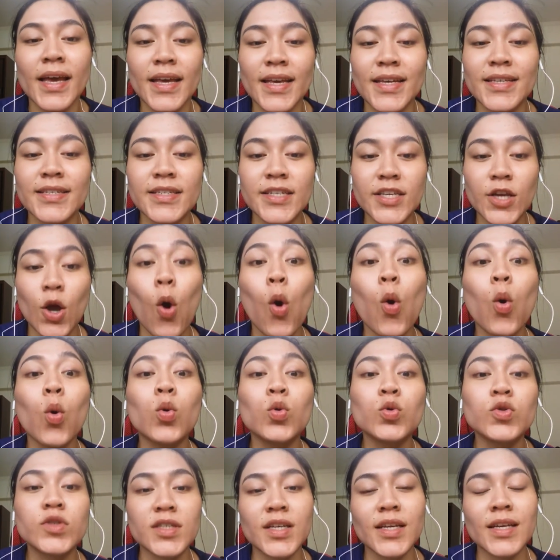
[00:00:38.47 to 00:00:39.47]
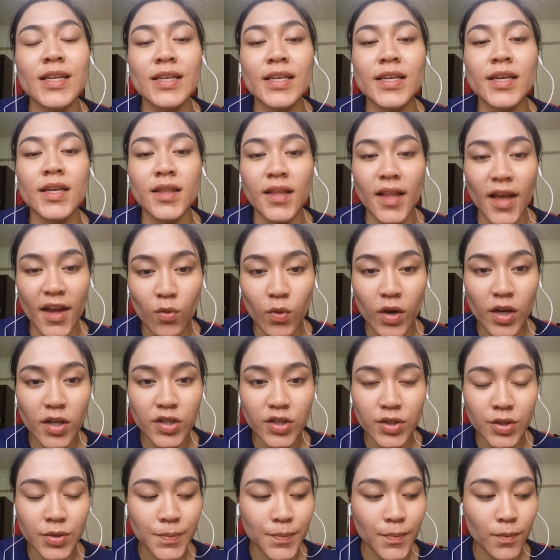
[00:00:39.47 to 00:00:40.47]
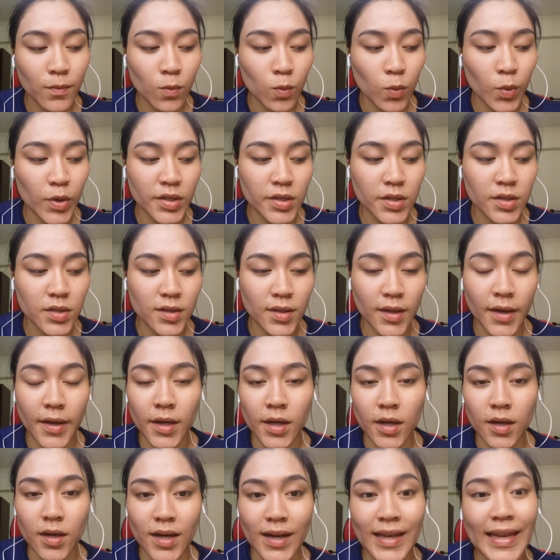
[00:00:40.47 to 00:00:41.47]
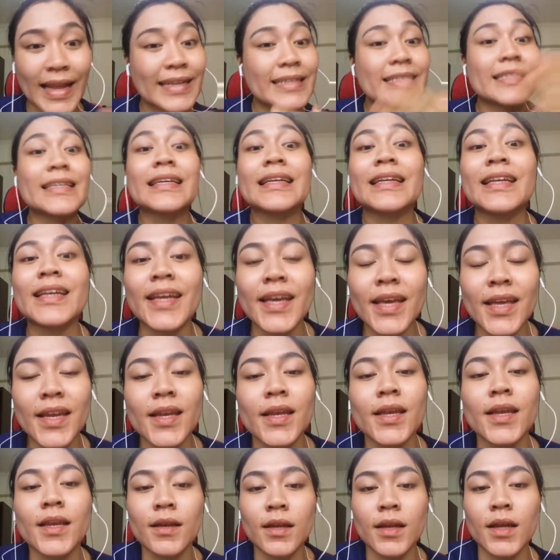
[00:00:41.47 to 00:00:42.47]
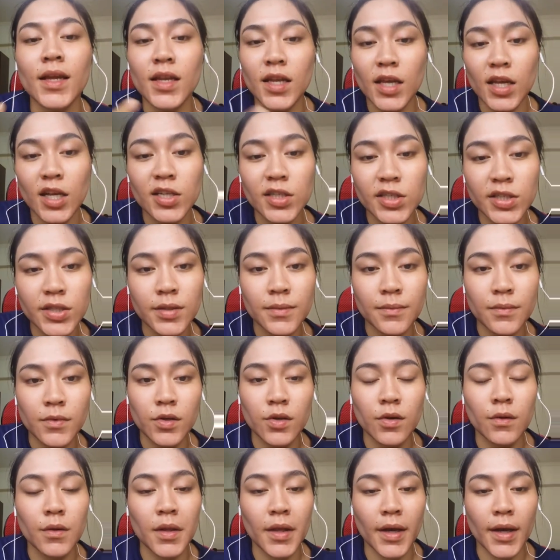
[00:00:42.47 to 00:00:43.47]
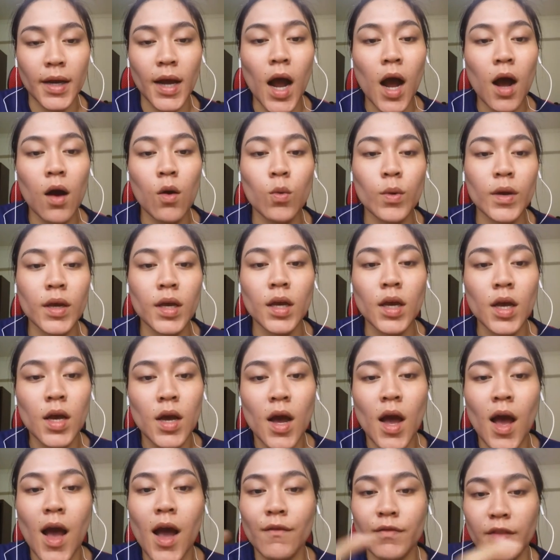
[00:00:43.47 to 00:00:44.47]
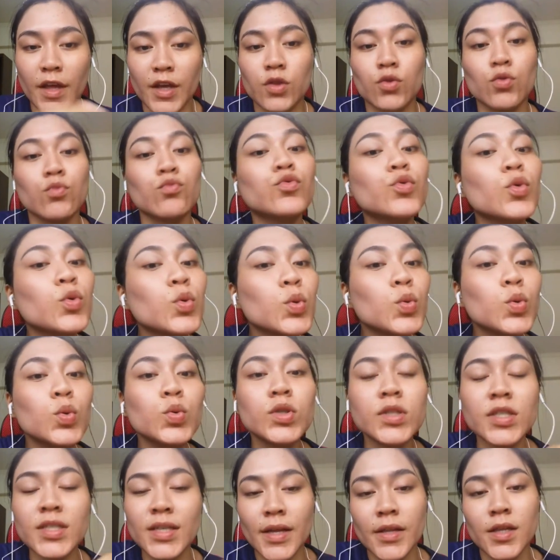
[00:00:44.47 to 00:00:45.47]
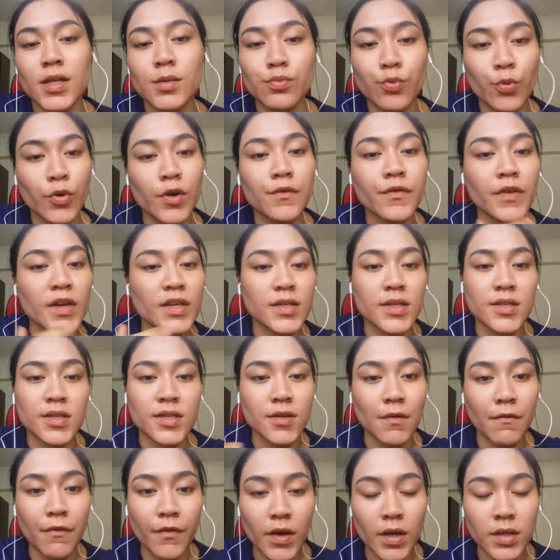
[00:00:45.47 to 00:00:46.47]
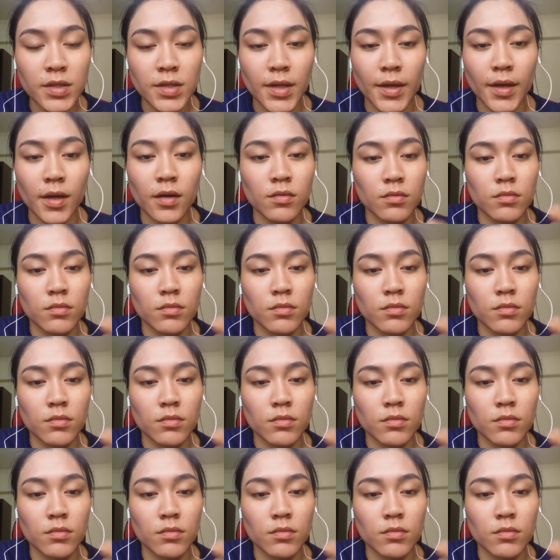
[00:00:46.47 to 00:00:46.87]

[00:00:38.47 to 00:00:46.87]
is the old Indian language, which like Latin in English, like how we have like the root and the prefix and suffix,